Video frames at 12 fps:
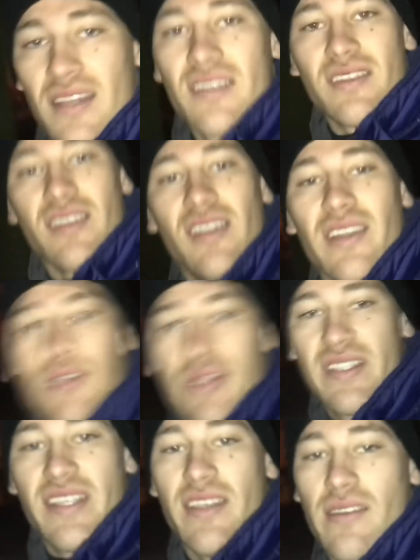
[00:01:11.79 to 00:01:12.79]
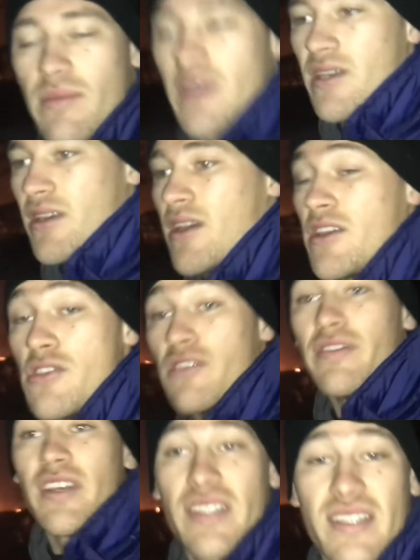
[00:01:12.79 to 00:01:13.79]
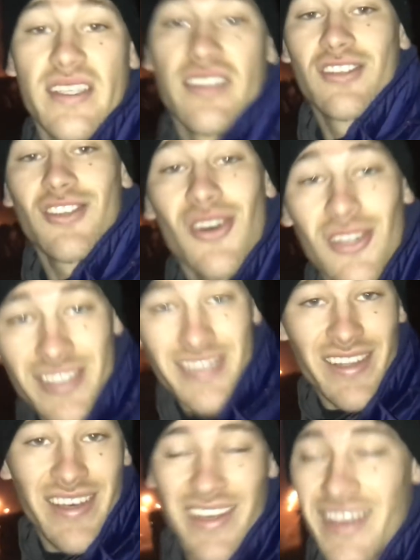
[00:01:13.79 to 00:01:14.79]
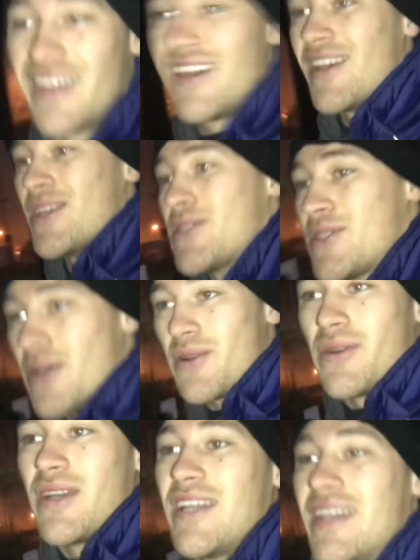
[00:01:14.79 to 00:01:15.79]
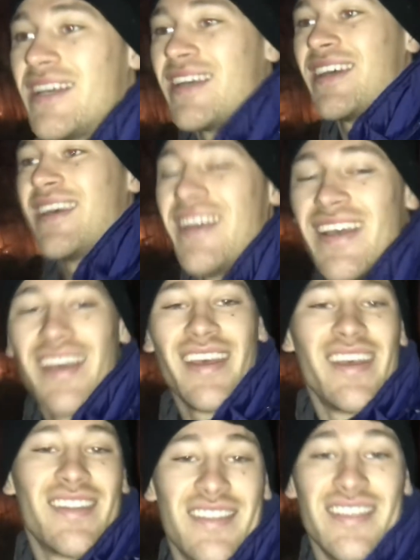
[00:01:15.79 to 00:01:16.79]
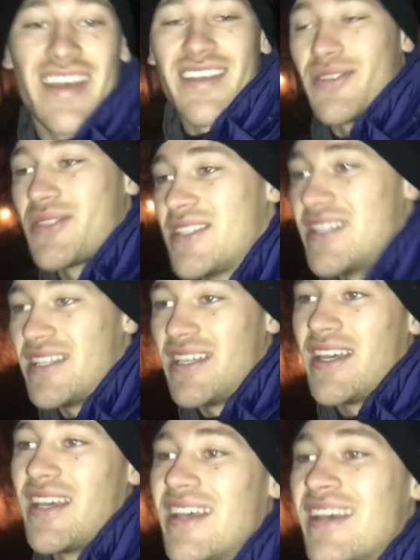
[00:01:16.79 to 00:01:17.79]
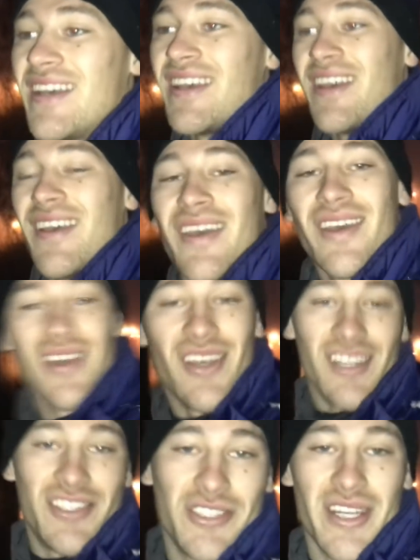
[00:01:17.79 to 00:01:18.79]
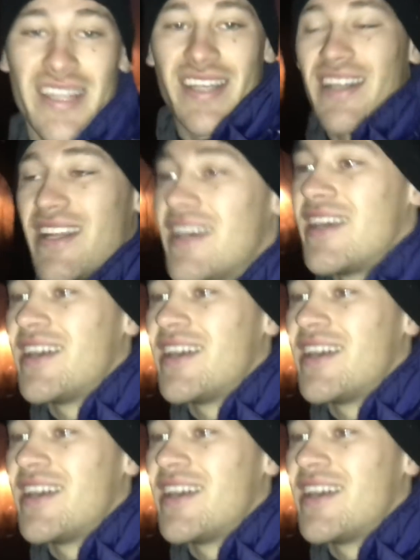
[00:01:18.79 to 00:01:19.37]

Stirling are a team, a university in Scotland. So today you'll see early training,